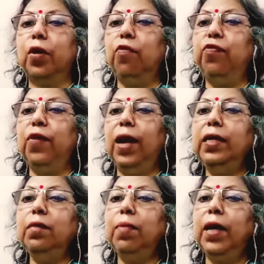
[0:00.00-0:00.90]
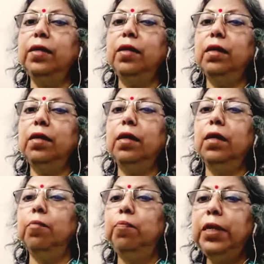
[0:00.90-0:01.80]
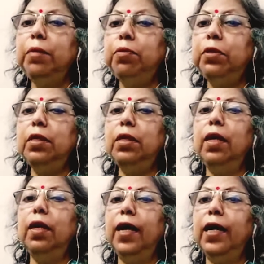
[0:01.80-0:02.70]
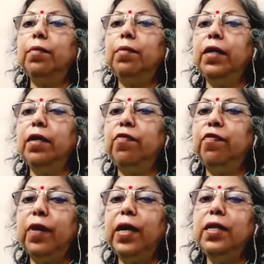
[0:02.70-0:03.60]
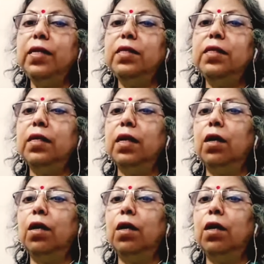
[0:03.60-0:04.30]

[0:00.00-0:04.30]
of like-minded people, like-minded friends,